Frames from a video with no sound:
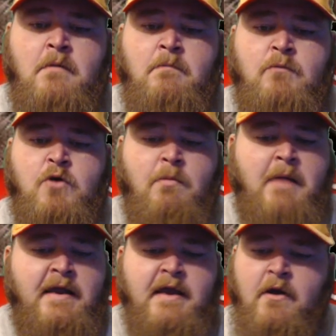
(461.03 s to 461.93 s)

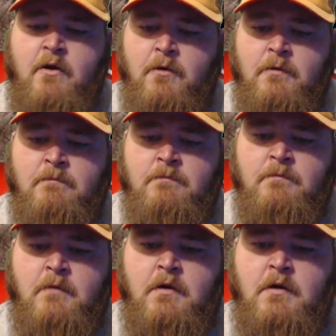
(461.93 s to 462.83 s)
Nobody got hurt.
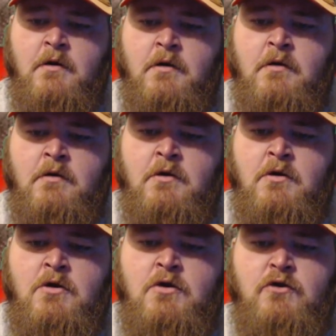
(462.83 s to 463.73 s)

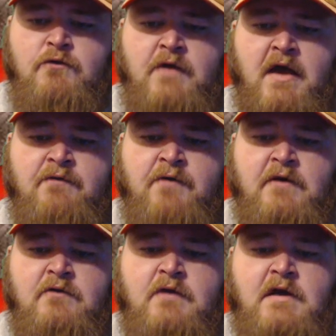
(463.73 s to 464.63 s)
You've got
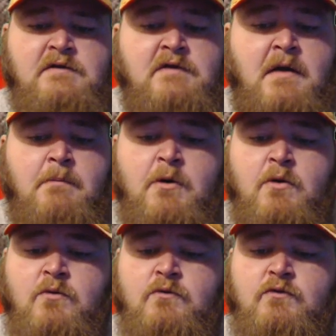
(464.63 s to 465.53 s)
fighters like John
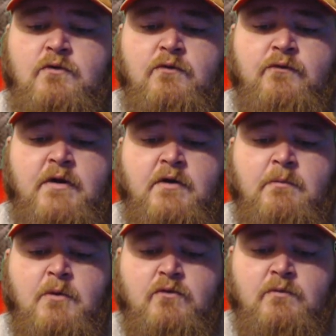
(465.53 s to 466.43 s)
Bones who have failed
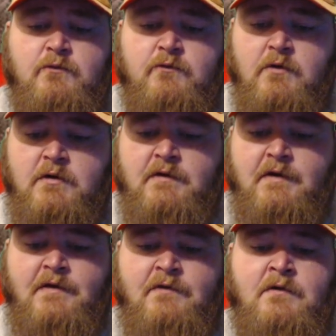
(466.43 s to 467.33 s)
multiple drug
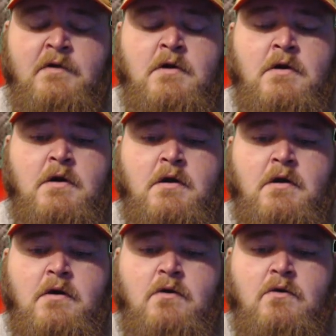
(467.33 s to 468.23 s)
tests,
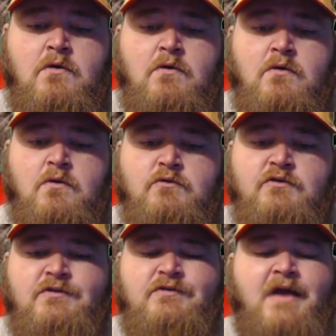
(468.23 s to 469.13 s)
who
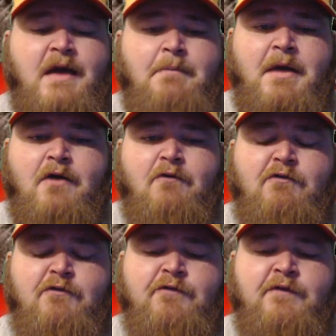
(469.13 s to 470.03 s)
just got back off
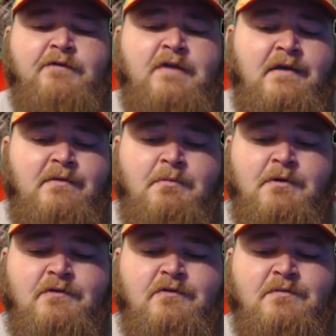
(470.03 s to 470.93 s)
a 15th
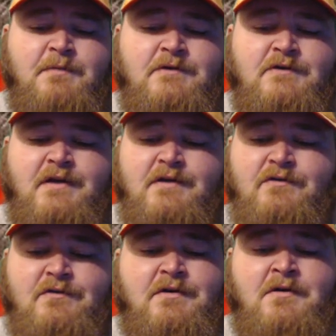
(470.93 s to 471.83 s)
month suspension.
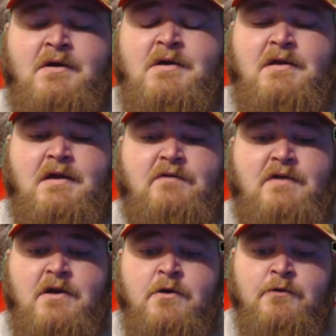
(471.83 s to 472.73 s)
That's a
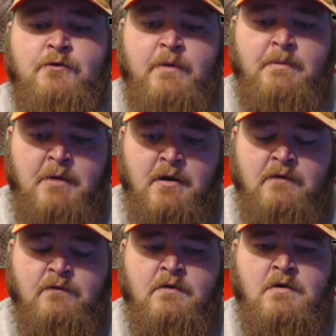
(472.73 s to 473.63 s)
year and 3 months.